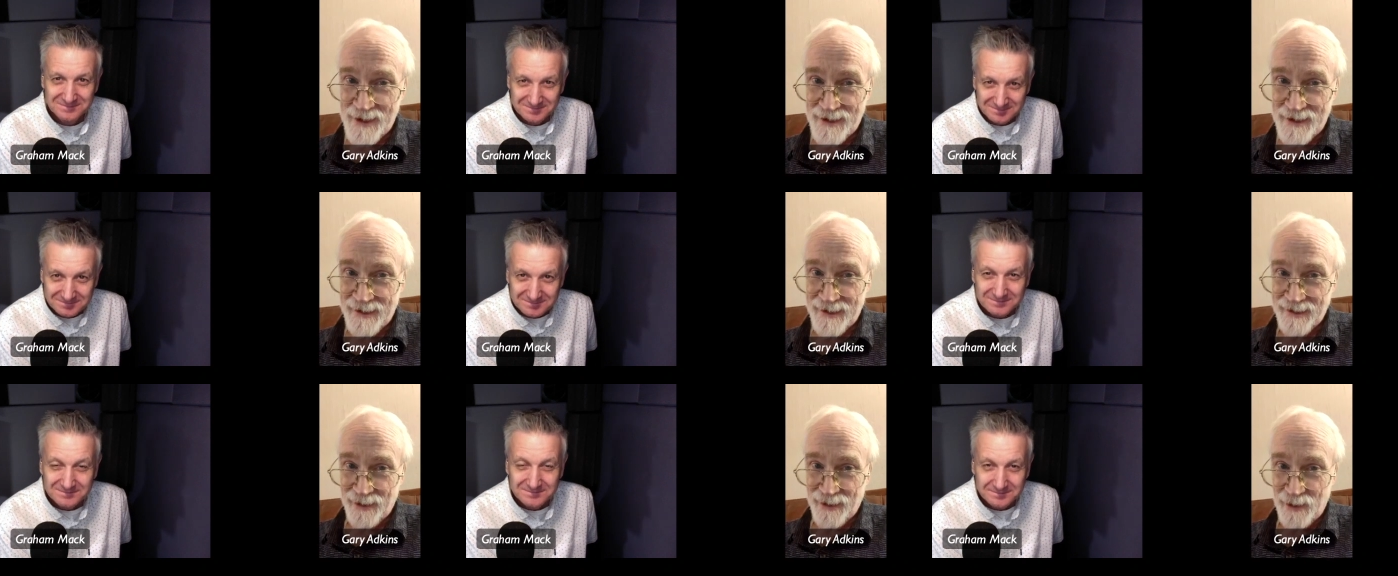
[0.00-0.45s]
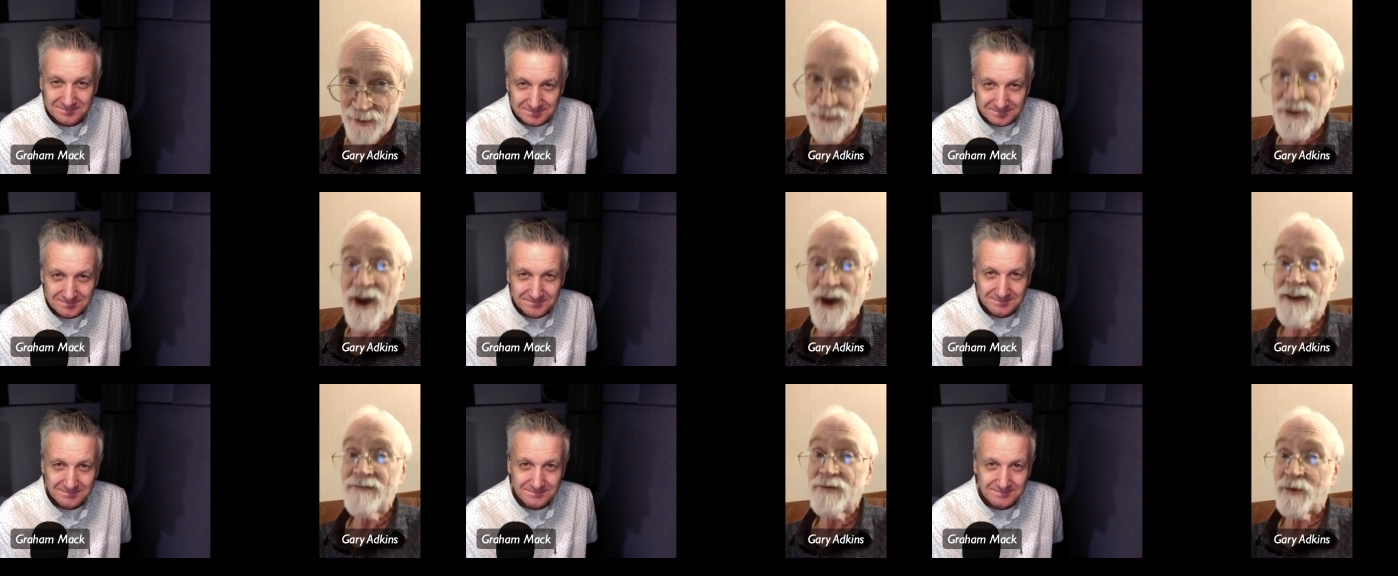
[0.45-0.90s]
Speaker 1: and it goes
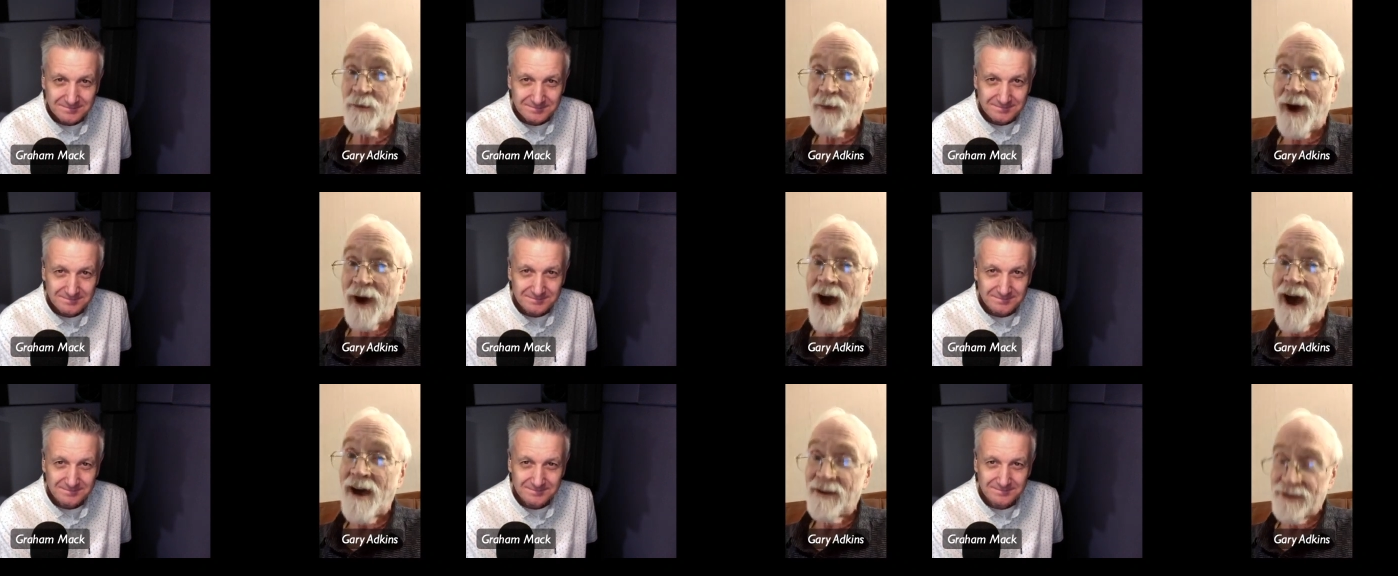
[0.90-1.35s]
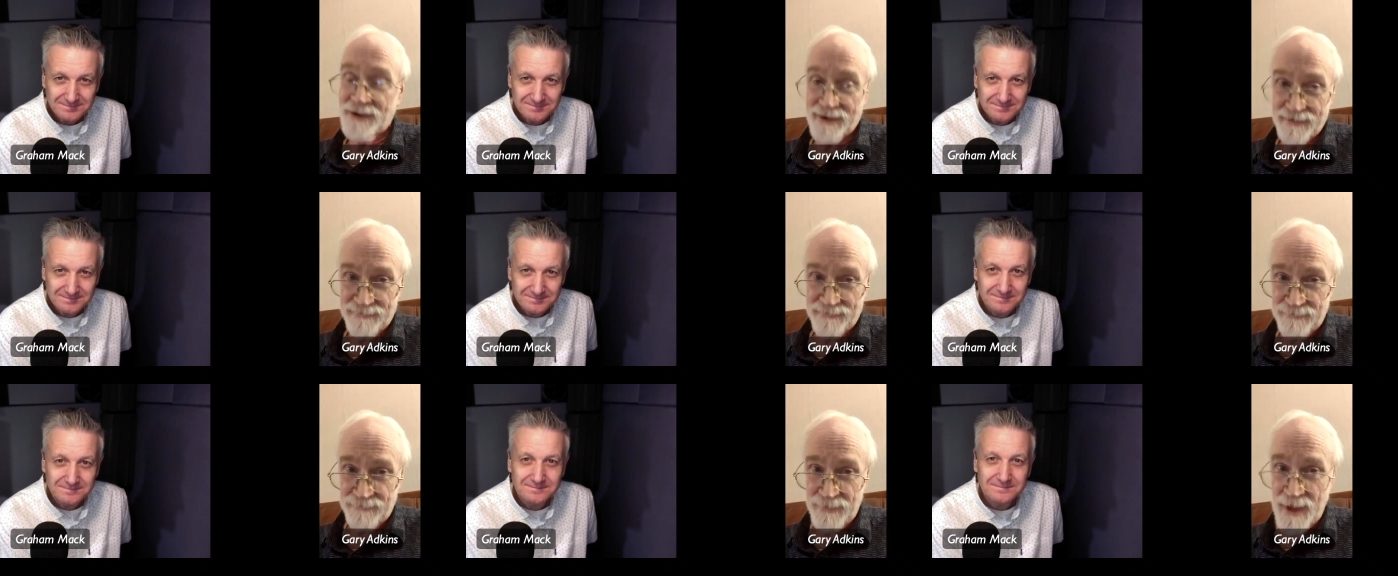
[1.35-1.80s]
on for miles, like
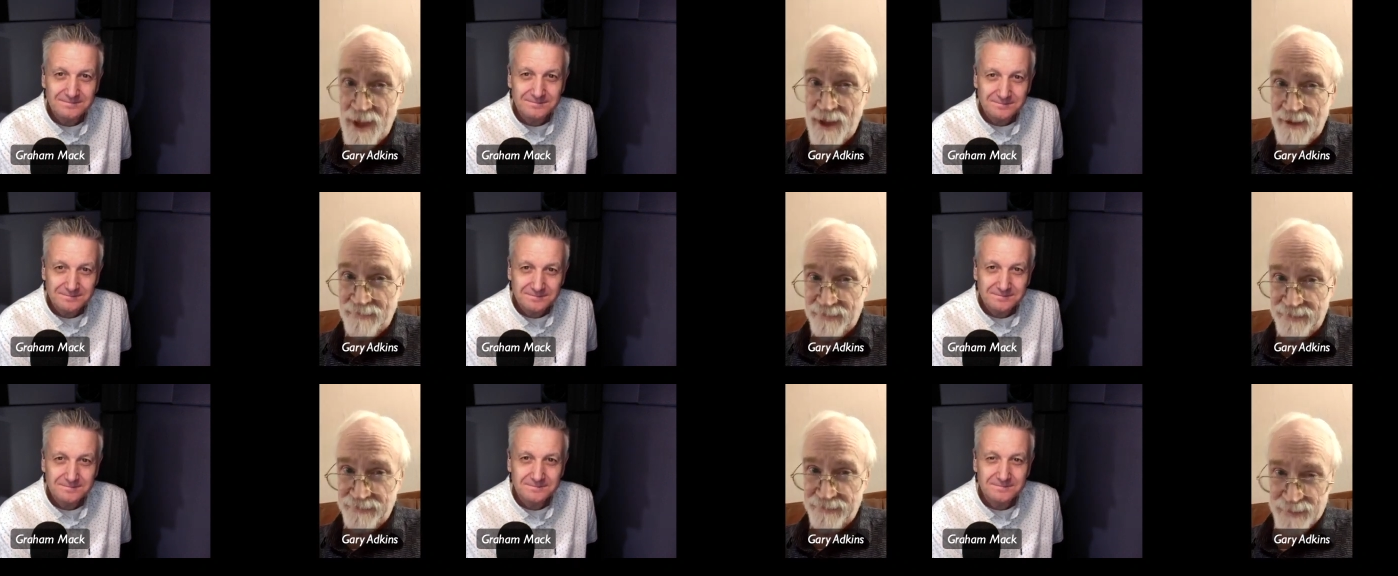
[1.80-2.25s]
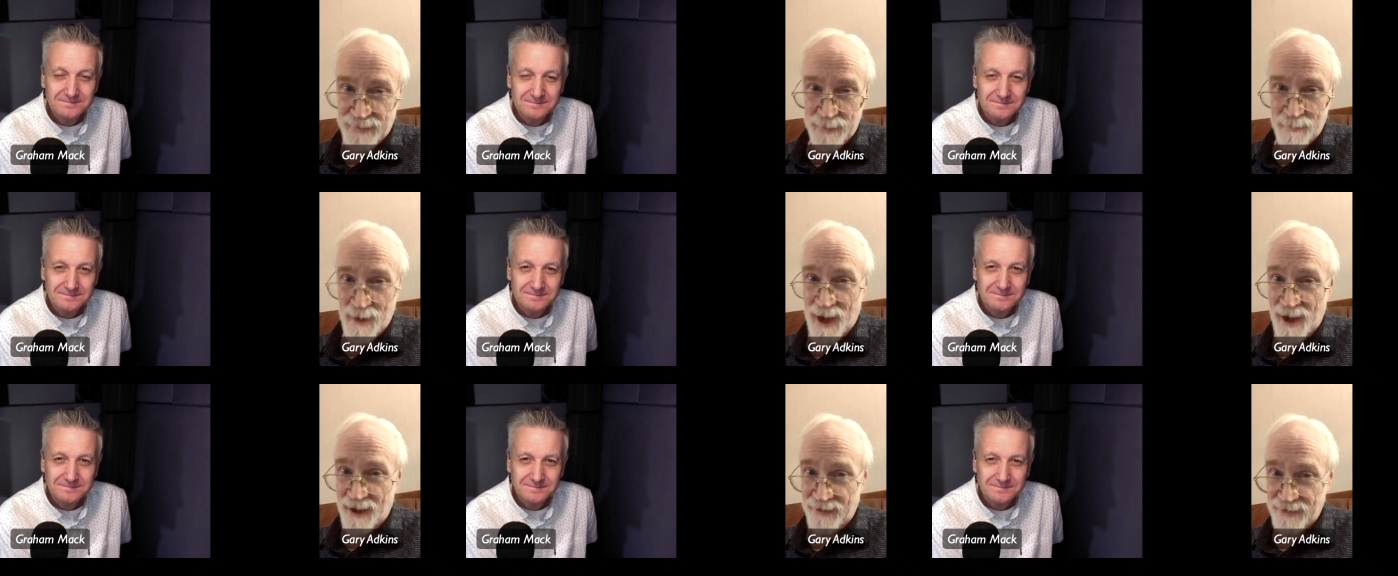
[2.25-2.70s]
50
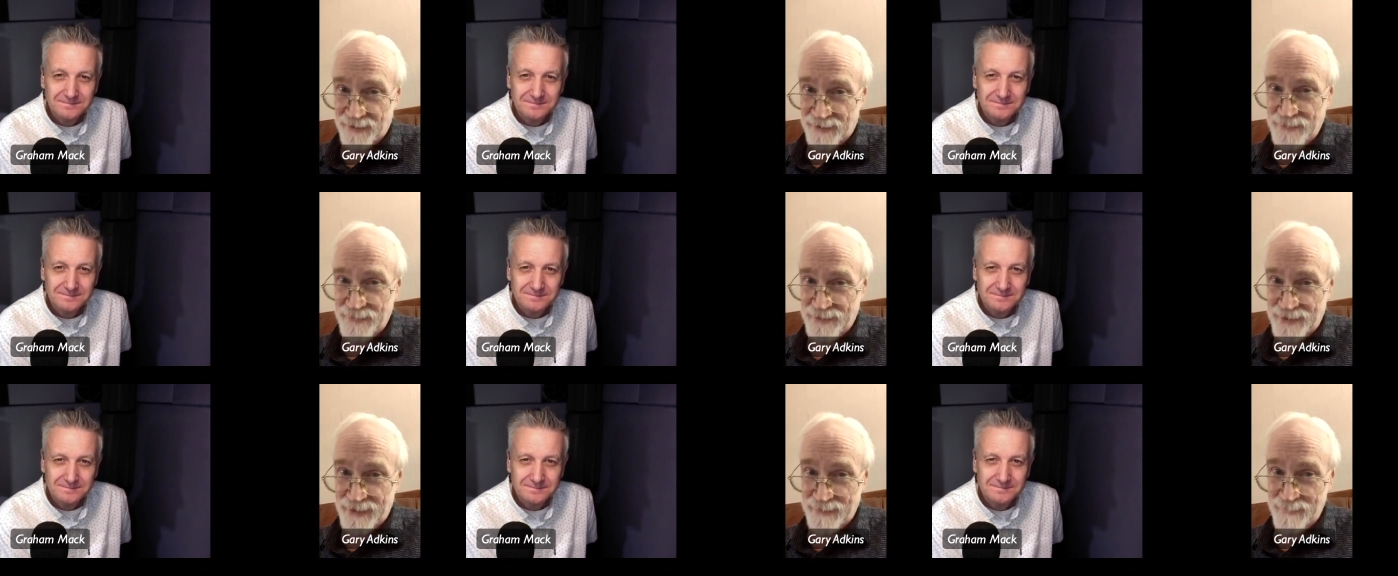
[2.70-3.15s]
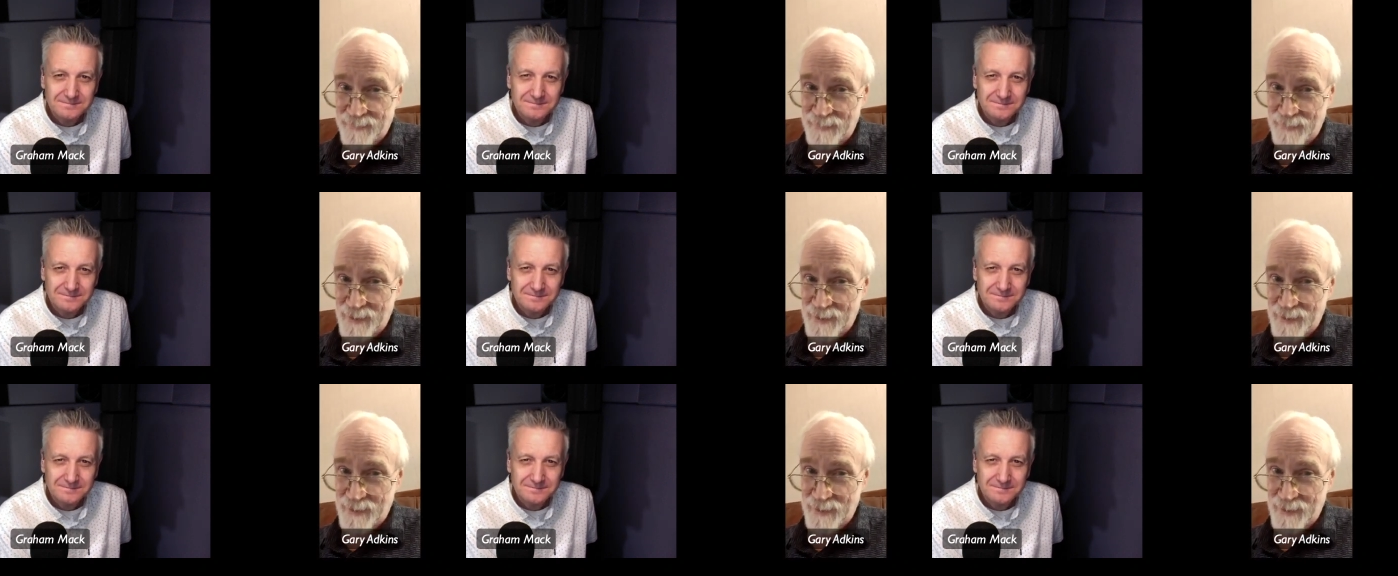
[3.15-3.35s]
miles. I've seen